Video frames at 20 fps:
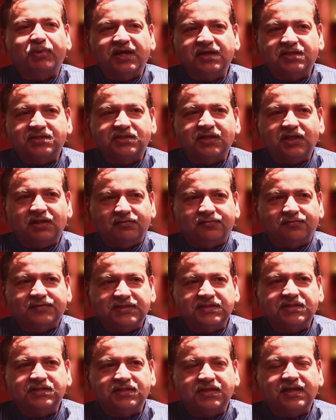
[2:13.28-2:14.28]
by itself.
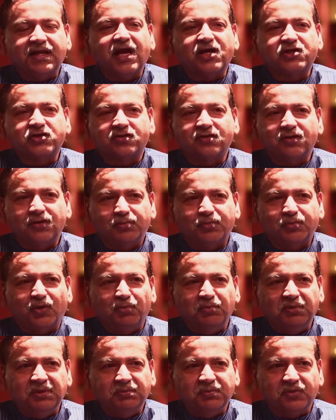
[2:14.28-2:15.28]
This is a national
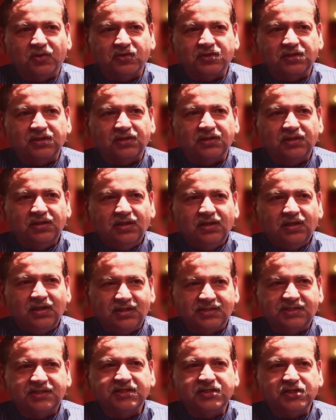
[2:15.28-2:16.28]
problem, not a,
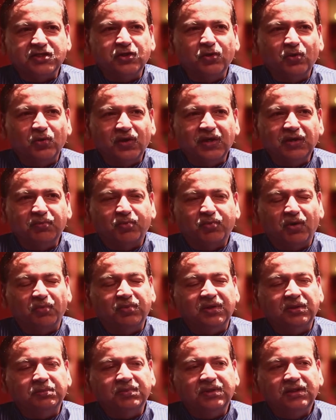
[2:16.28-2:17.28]
a city only
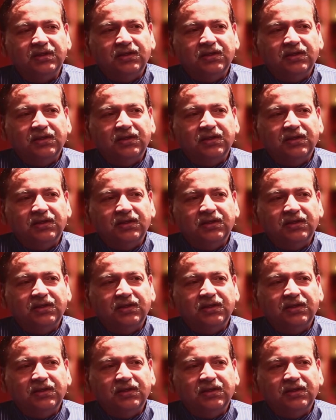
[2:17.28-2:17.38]
problem.